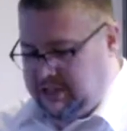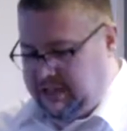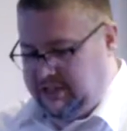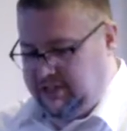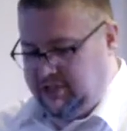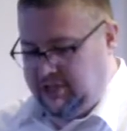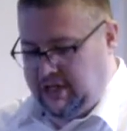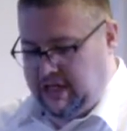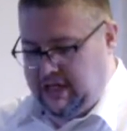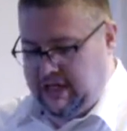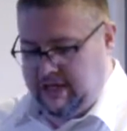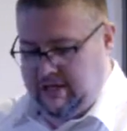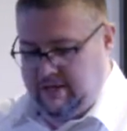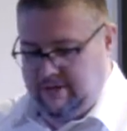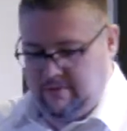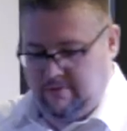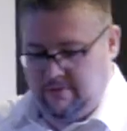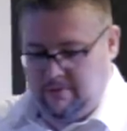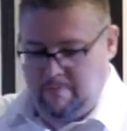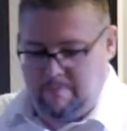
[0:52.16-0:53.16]
teaching
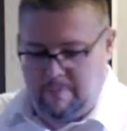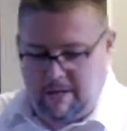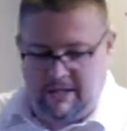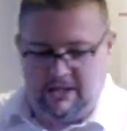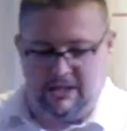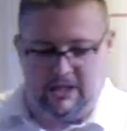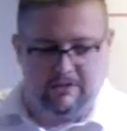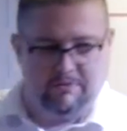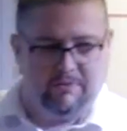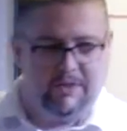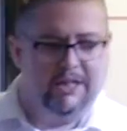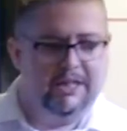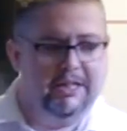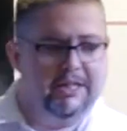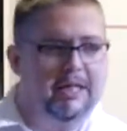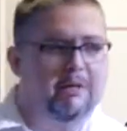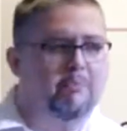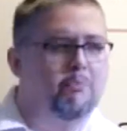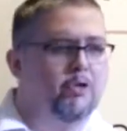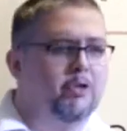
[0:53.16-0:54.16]
the basics of
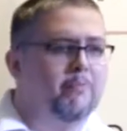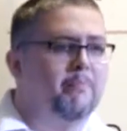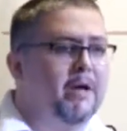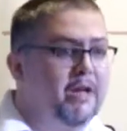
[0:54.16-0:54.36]
TDD and what the